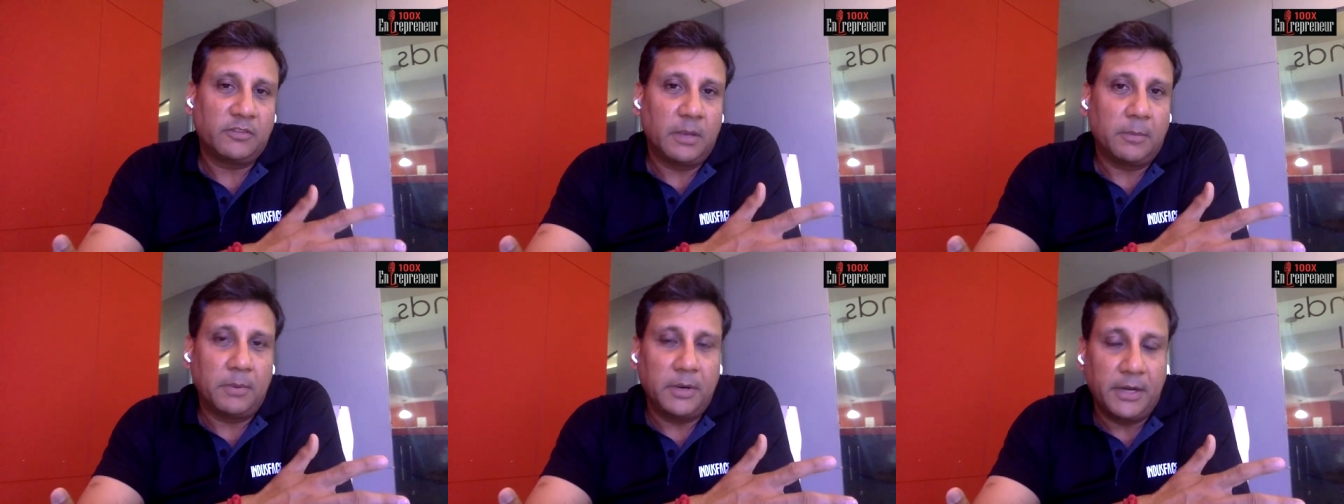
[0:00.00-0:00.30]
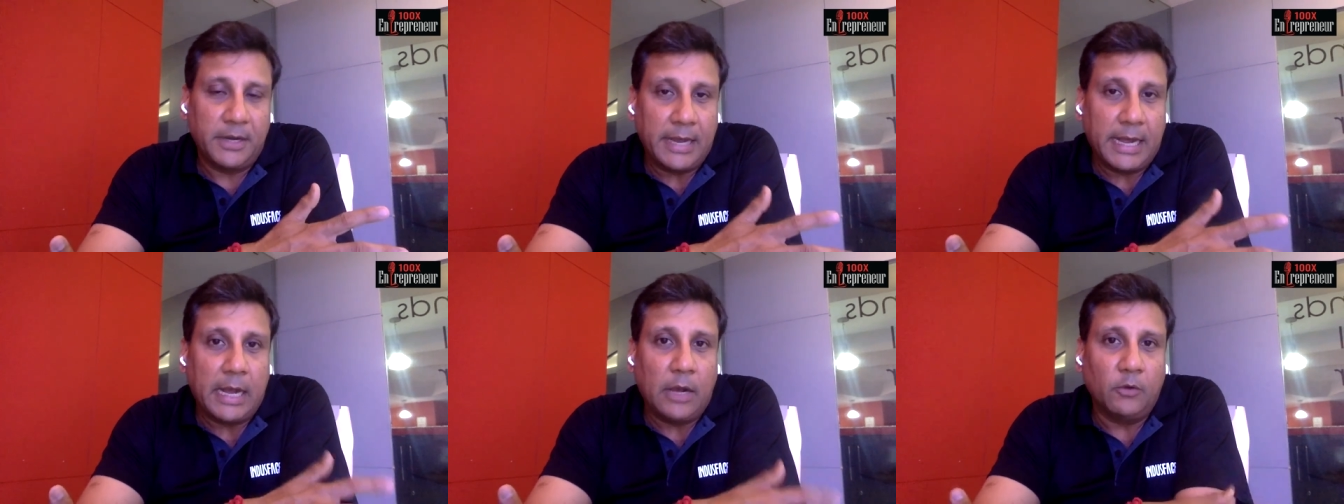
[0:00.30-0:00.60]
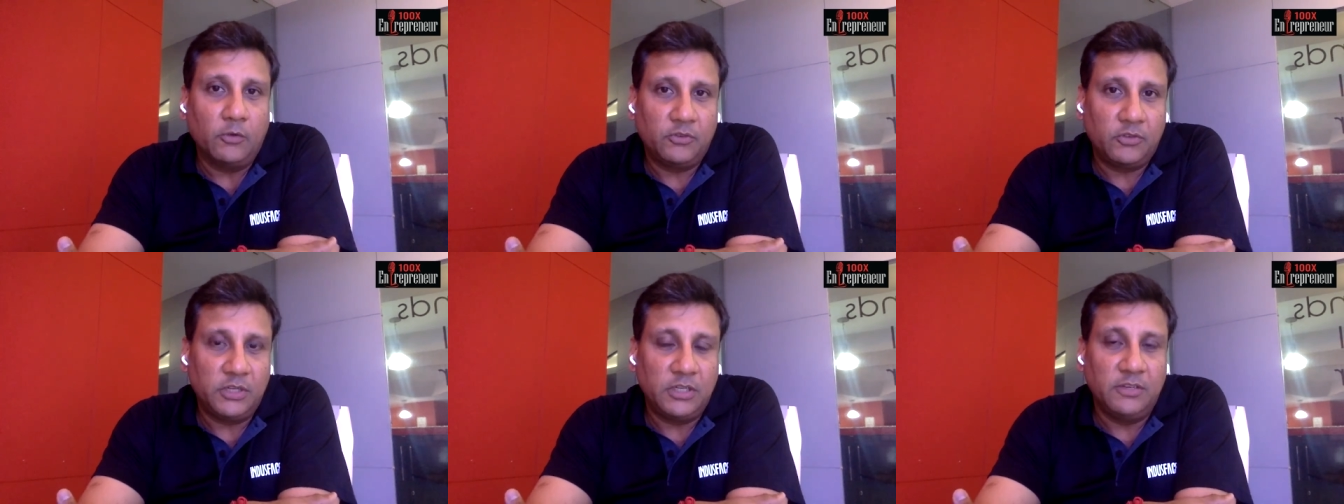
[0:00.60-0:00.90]
For example,
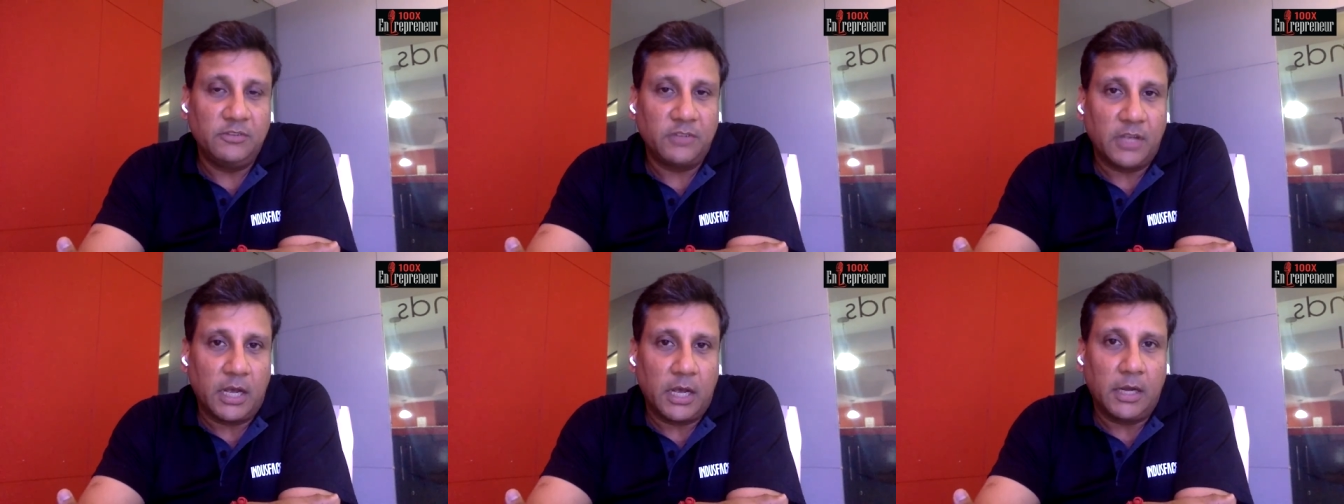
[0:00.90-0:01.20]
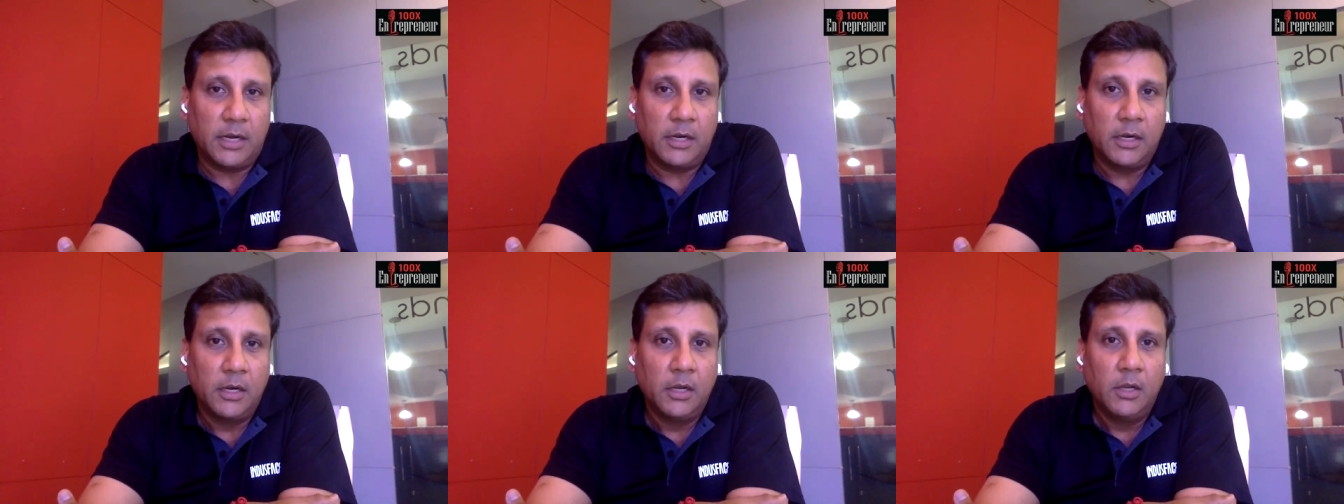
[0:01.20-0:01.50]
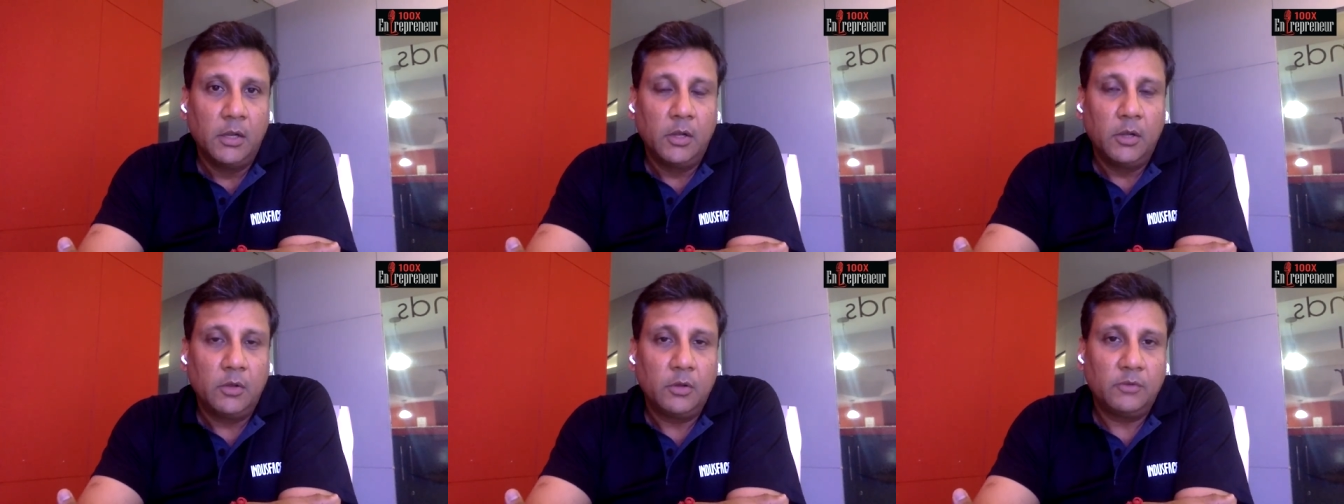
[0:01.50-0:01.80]
now she's our
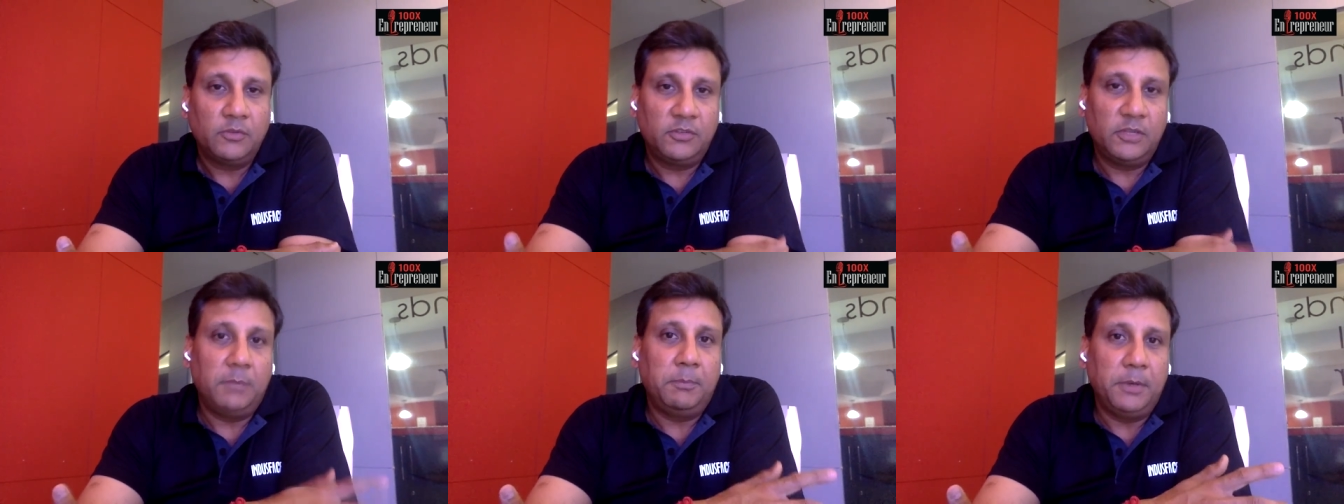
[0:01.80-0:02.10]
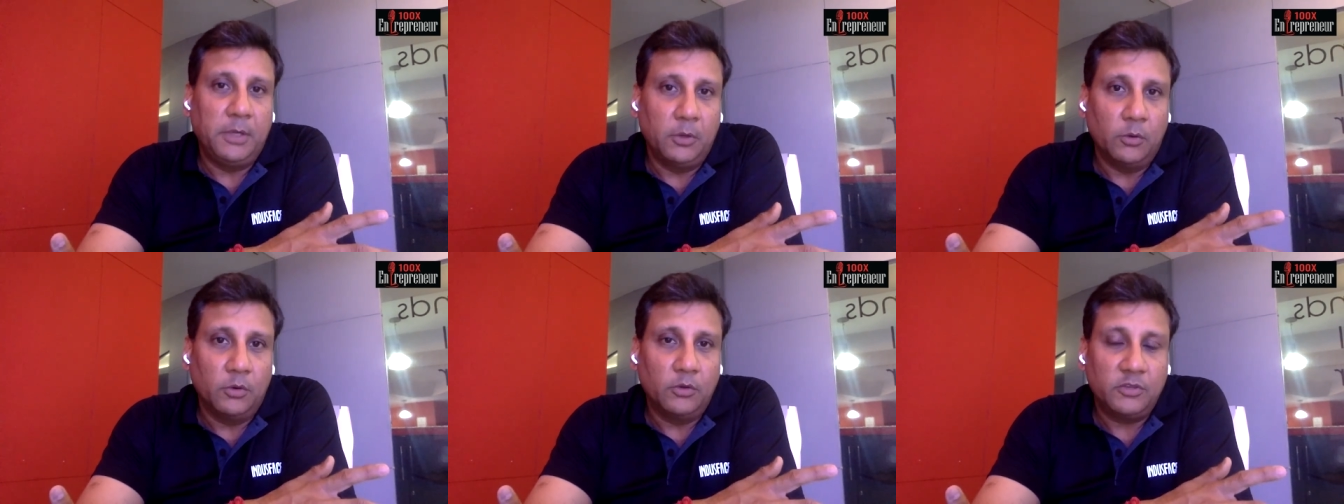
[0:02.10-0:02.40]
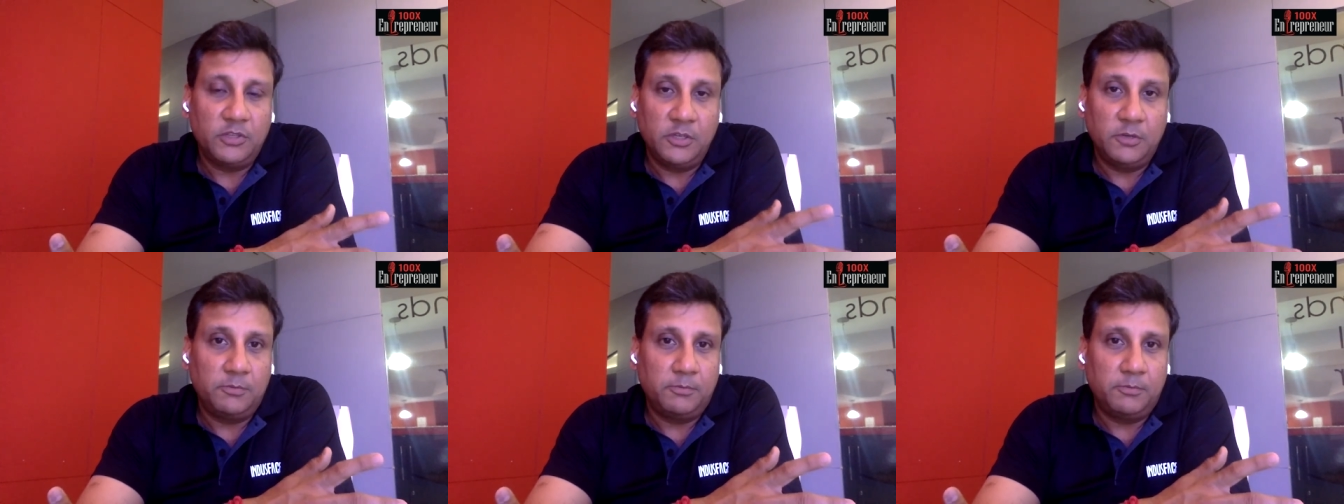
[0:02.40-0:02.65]
CPO,